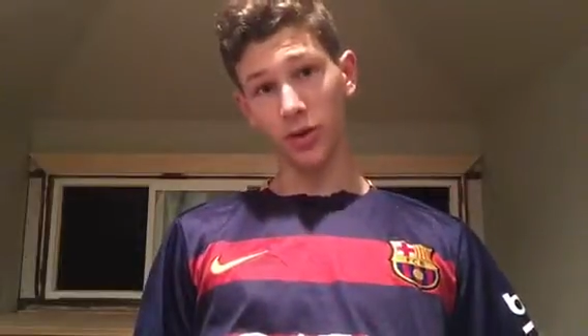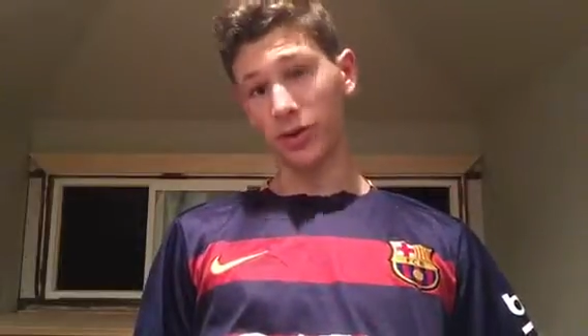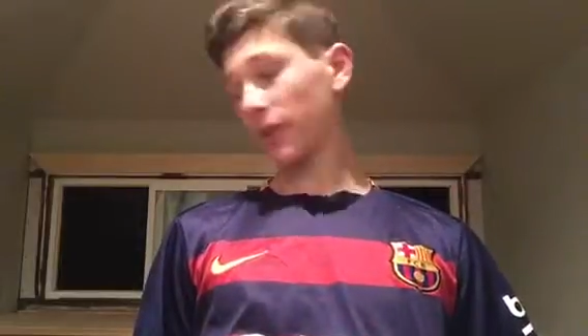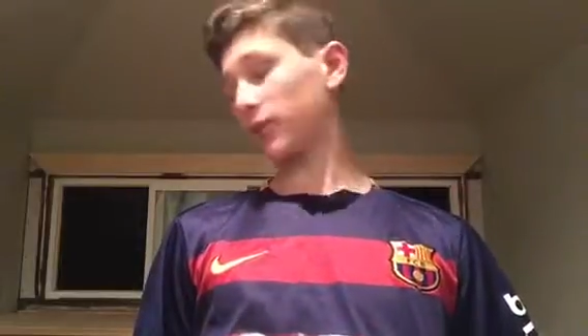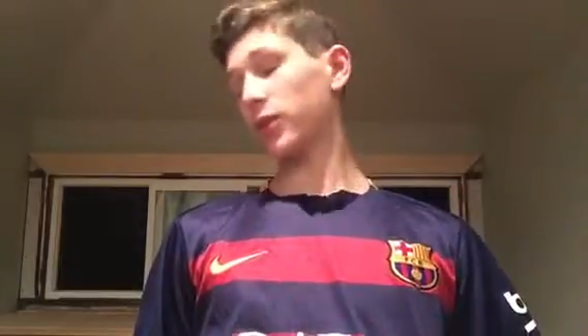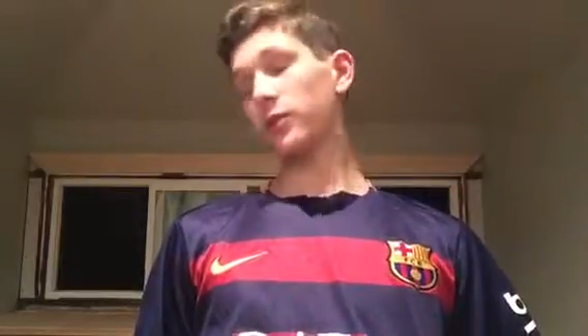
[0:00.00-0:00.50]

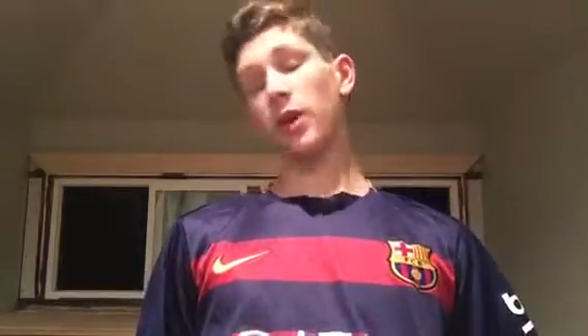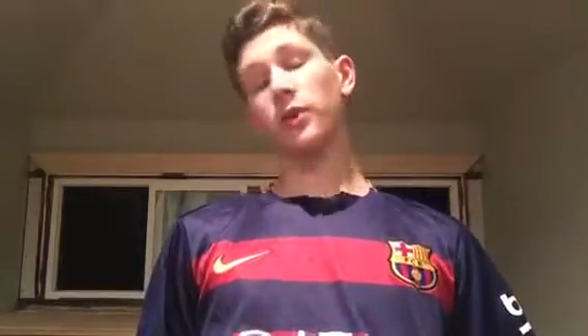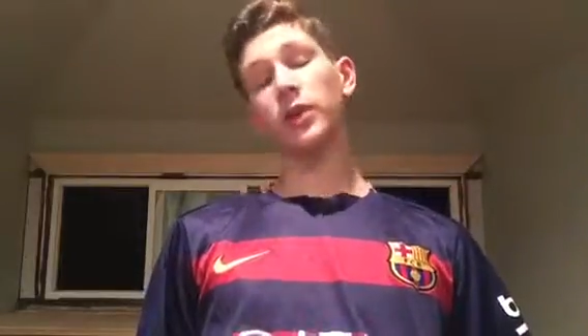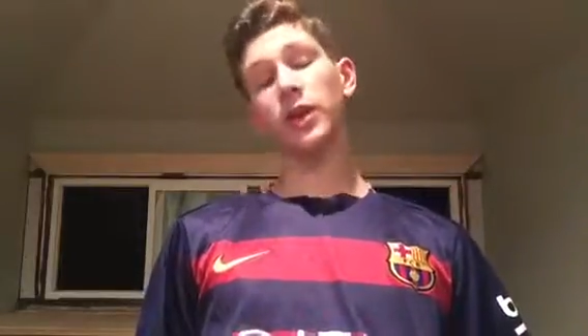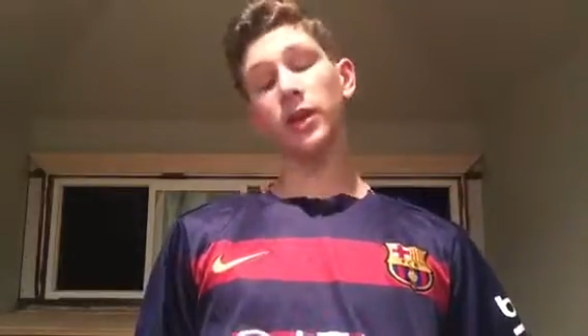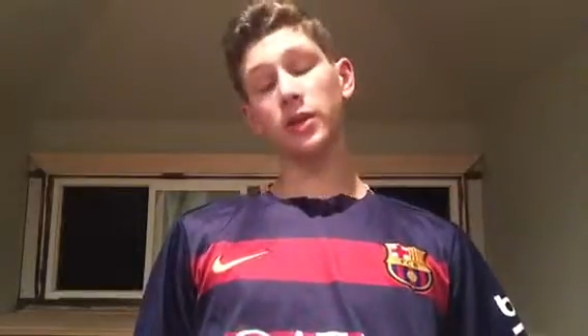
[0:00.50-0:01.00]
If you've ever
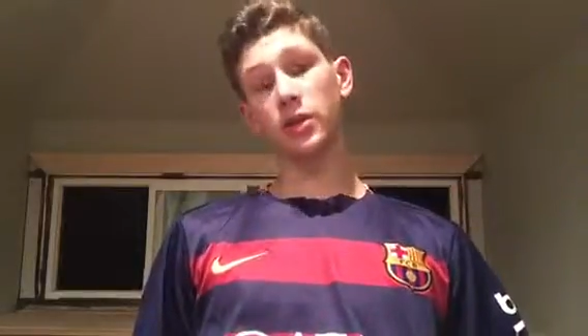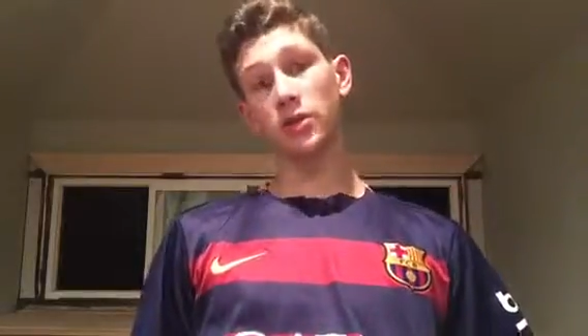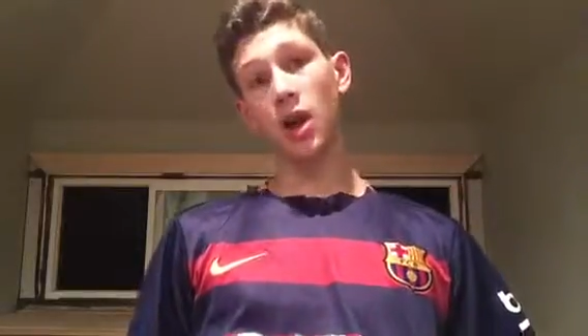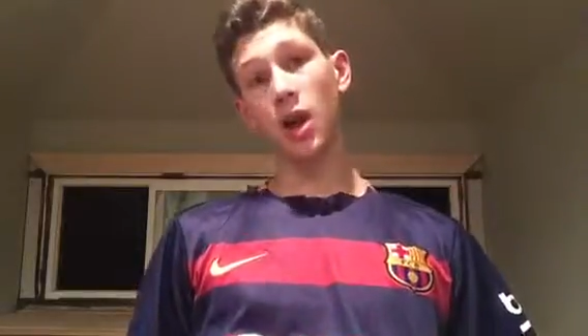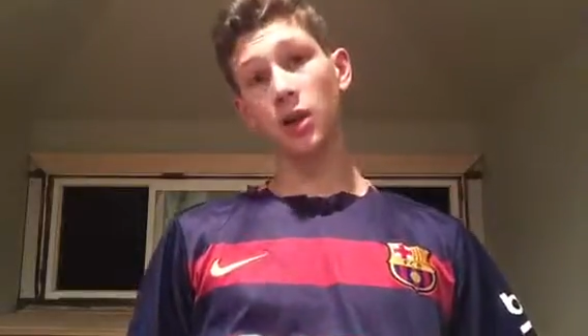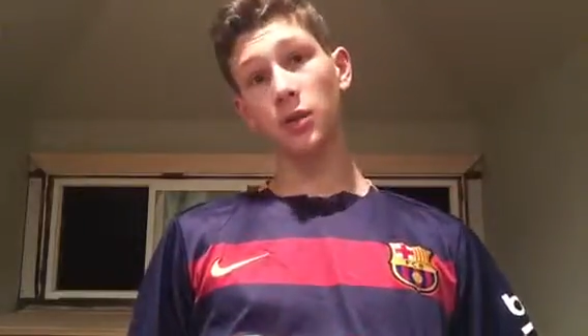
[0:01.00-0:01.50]
kicked a
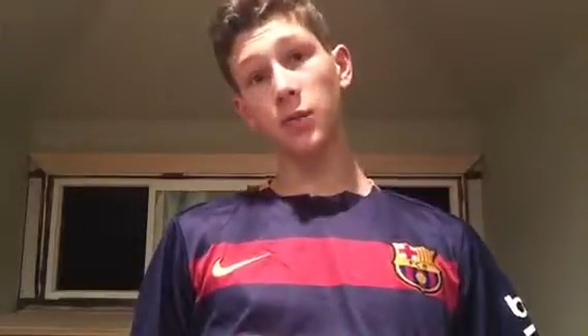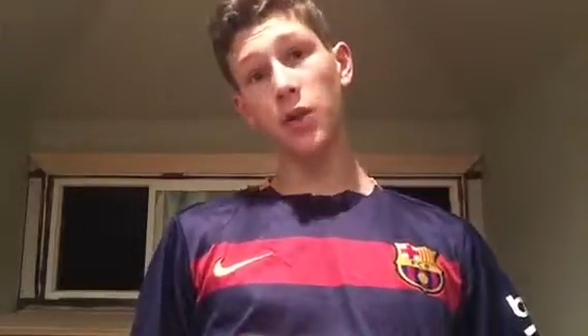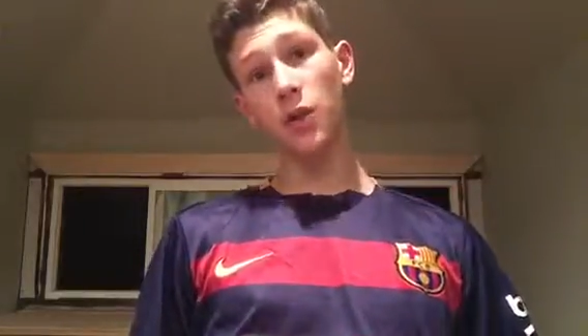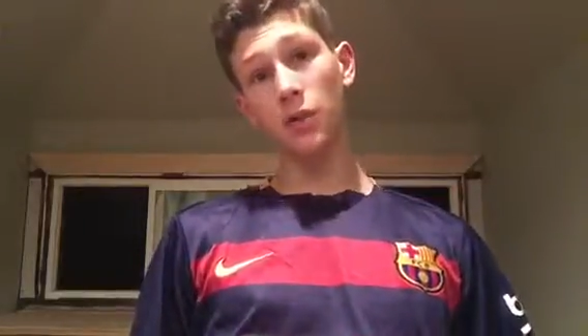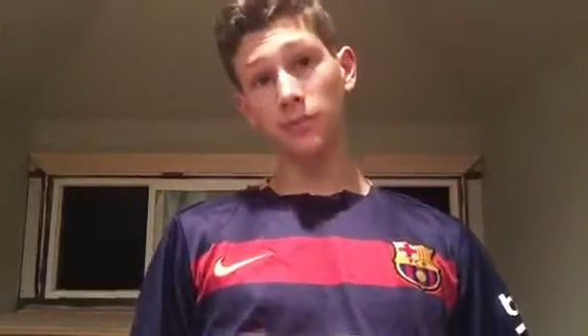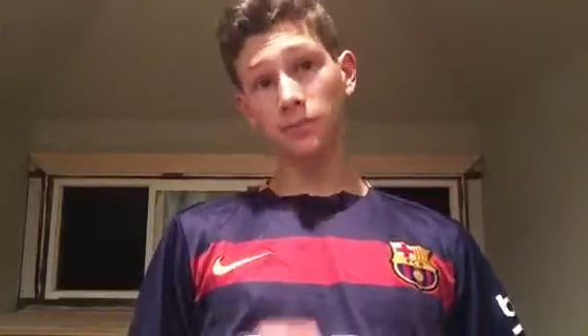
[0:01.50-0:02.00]
soccer ball